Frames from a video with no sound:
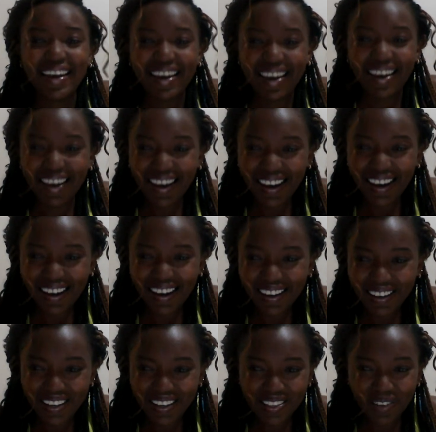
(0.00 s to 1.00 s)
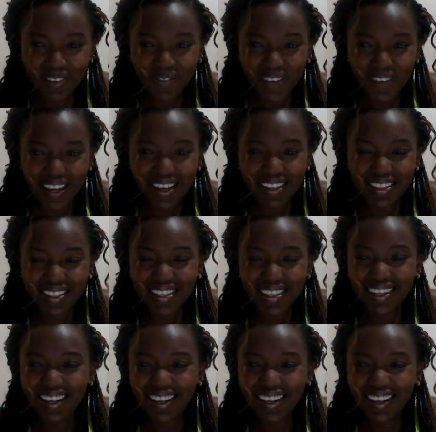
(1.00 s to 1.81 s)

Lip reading: Hey, Elizabeth.